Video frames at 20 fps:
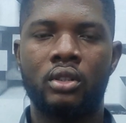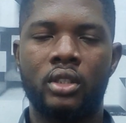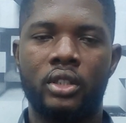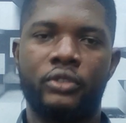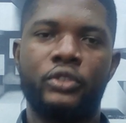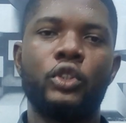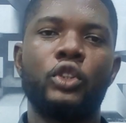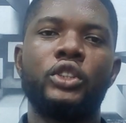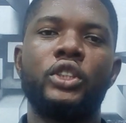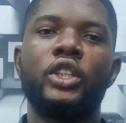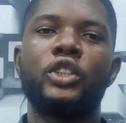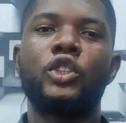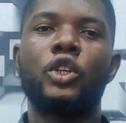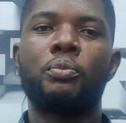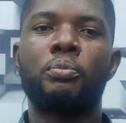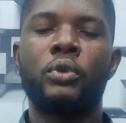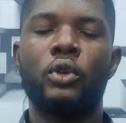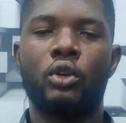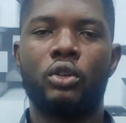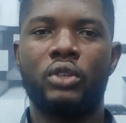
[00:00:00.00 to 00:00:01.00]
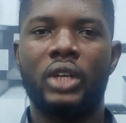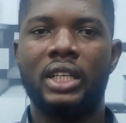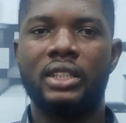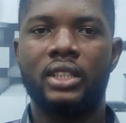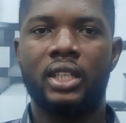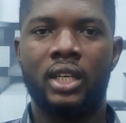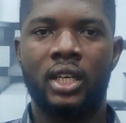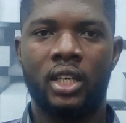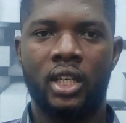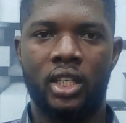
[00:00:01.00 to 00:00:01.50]
if your generator plug
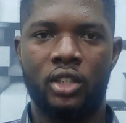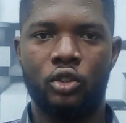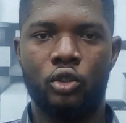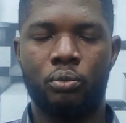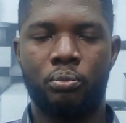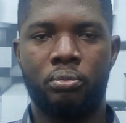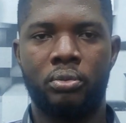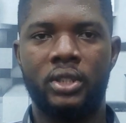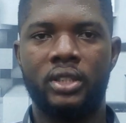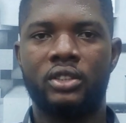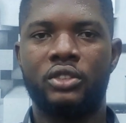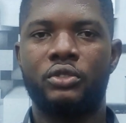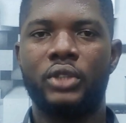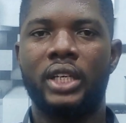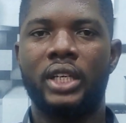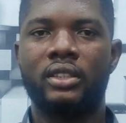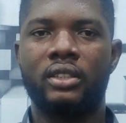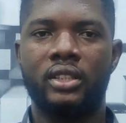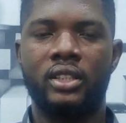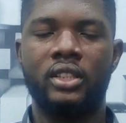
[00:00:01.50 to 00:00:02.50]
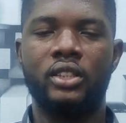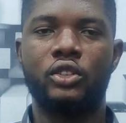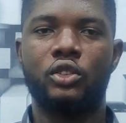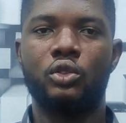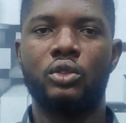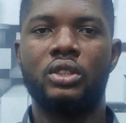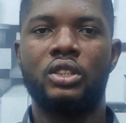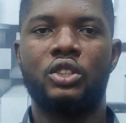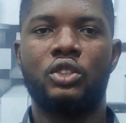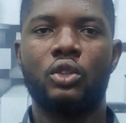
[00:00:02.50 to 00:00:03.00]
are not placed rightly into
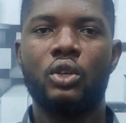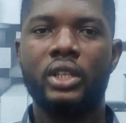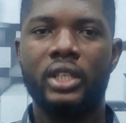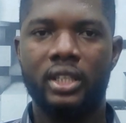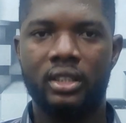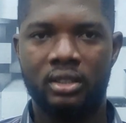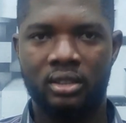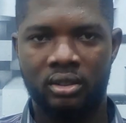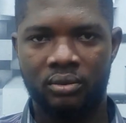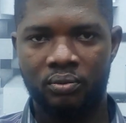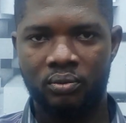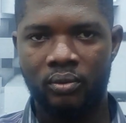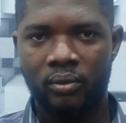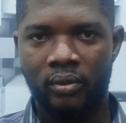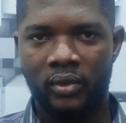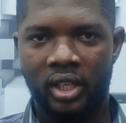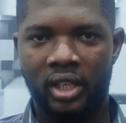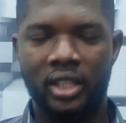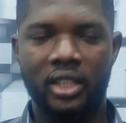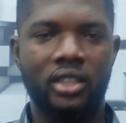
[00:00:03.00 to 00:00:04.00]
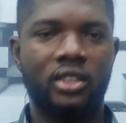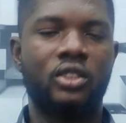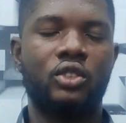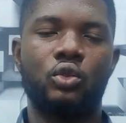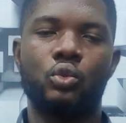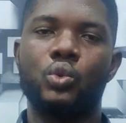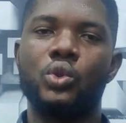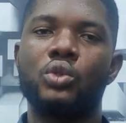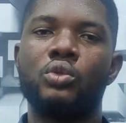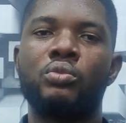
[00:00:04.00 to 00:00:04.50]
the socket, it
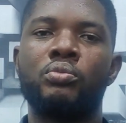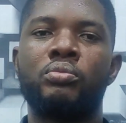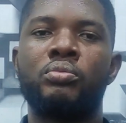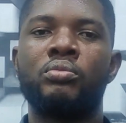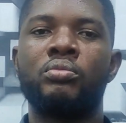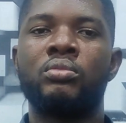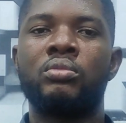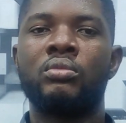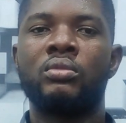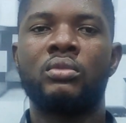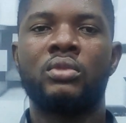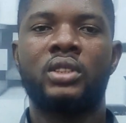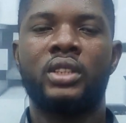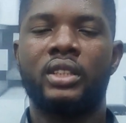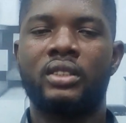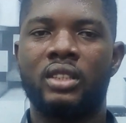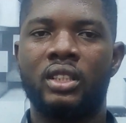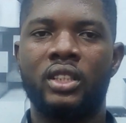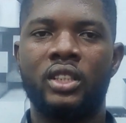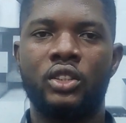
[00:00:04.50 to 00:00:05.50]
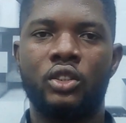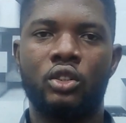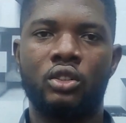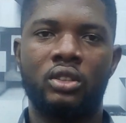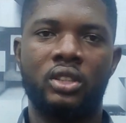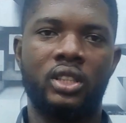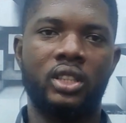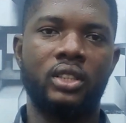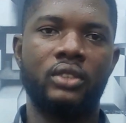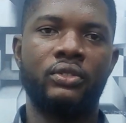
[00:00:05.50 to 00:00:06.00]
will certainly
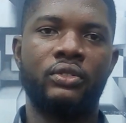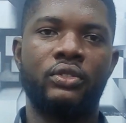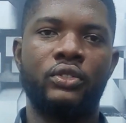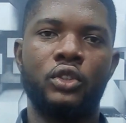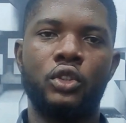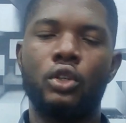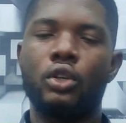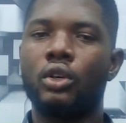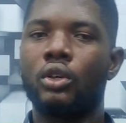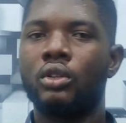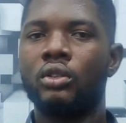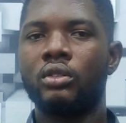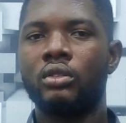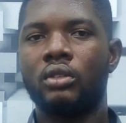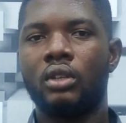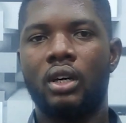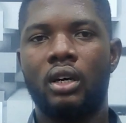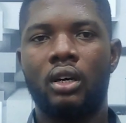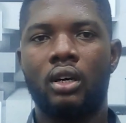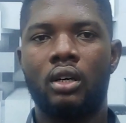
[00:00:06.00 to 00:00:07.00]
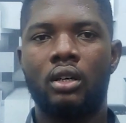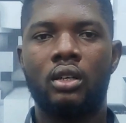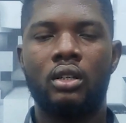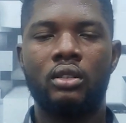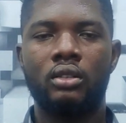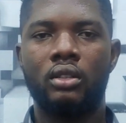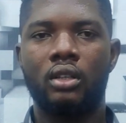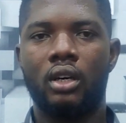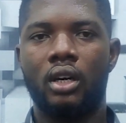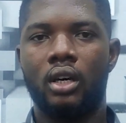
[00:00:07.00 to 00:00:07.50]
not give your
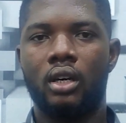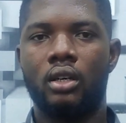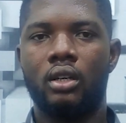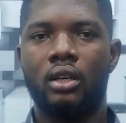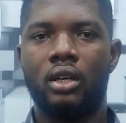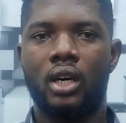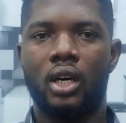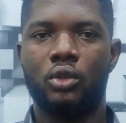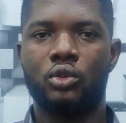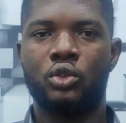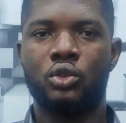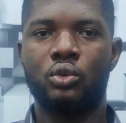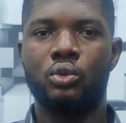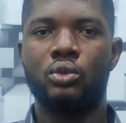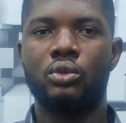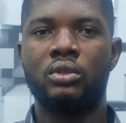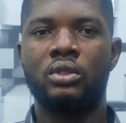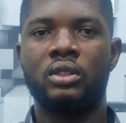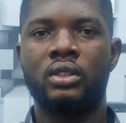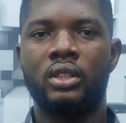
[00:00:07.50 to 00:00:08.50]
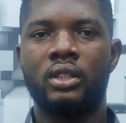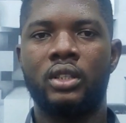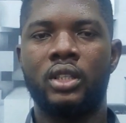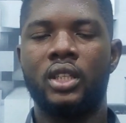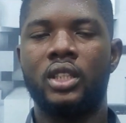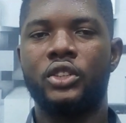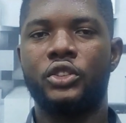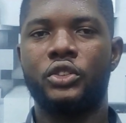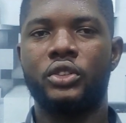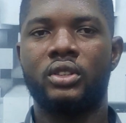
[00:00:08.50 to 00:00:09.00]
household
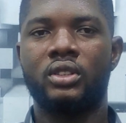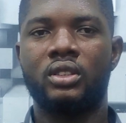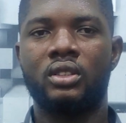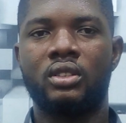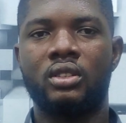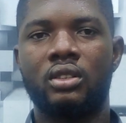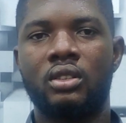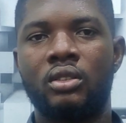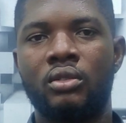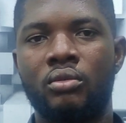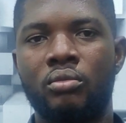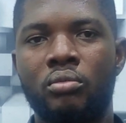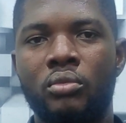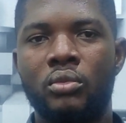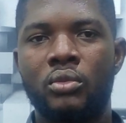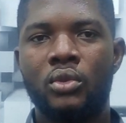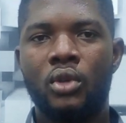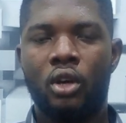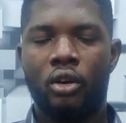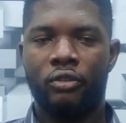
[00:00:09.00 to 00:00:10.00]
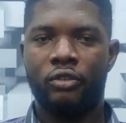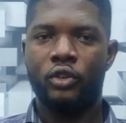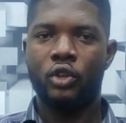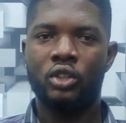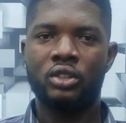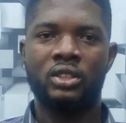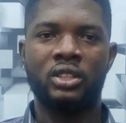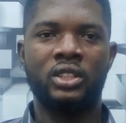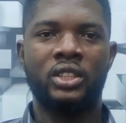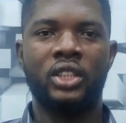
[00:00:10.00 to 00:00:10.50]
electricity. Of
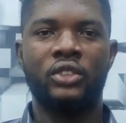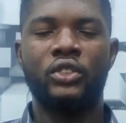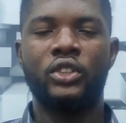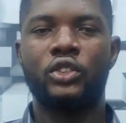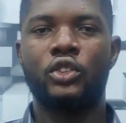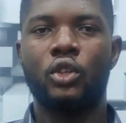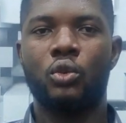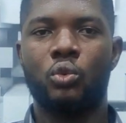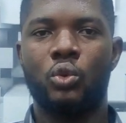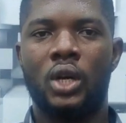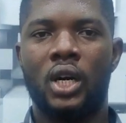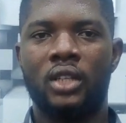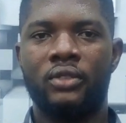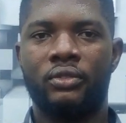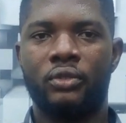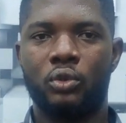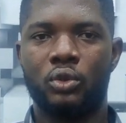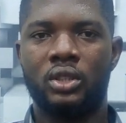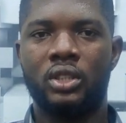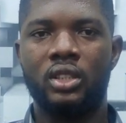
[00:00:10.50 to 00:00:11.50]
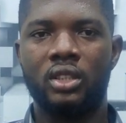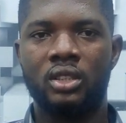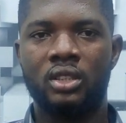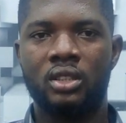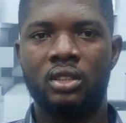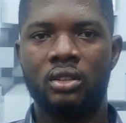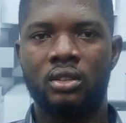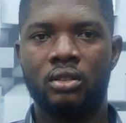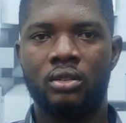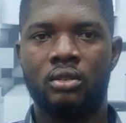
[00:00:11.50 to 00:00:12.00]
course, the generator will have
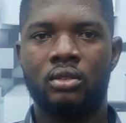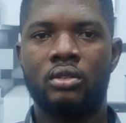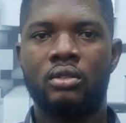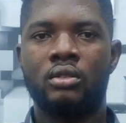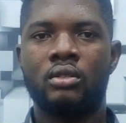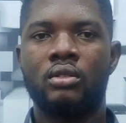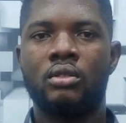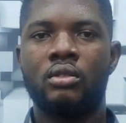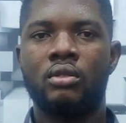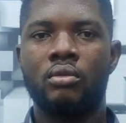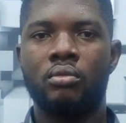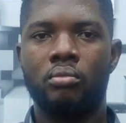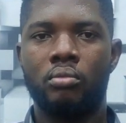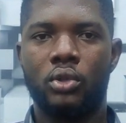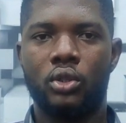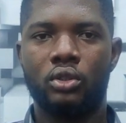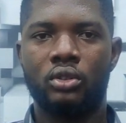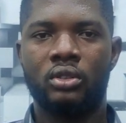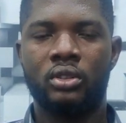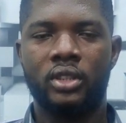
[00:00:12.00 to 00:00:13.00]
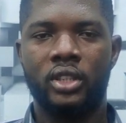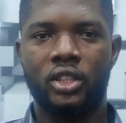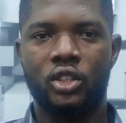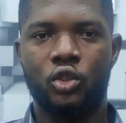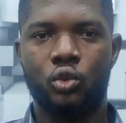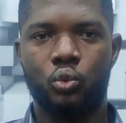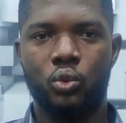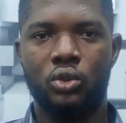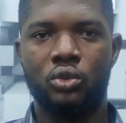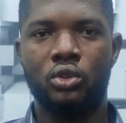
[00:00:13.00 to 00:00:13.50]
voltage, but
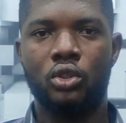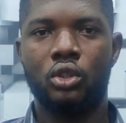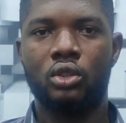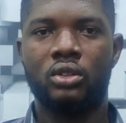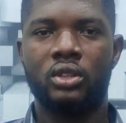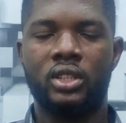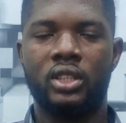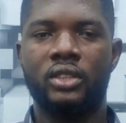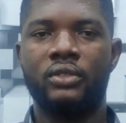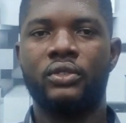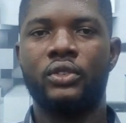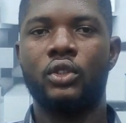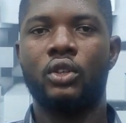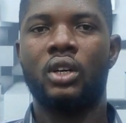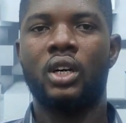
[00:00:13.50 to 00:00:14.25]
it will not give your